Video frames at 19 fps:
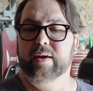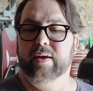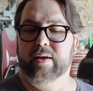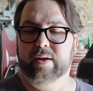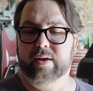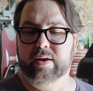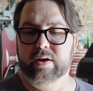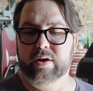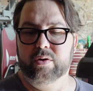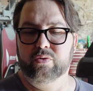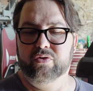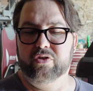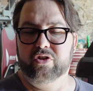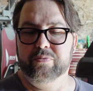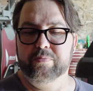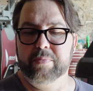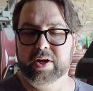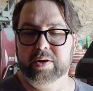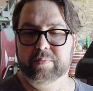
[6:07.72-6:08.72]
Who's
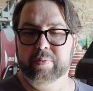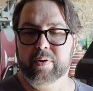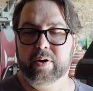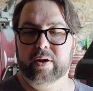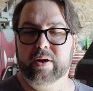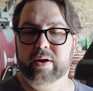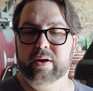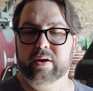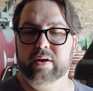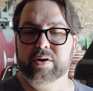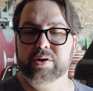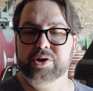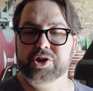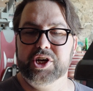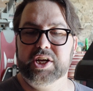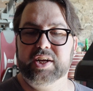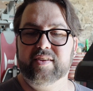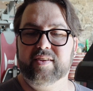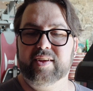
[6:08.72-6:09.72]
this made by?
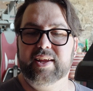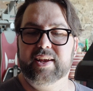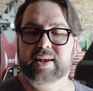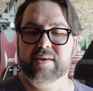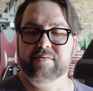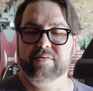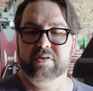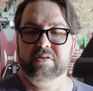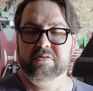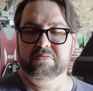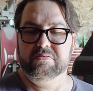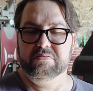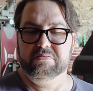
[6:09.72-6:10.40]
GT11?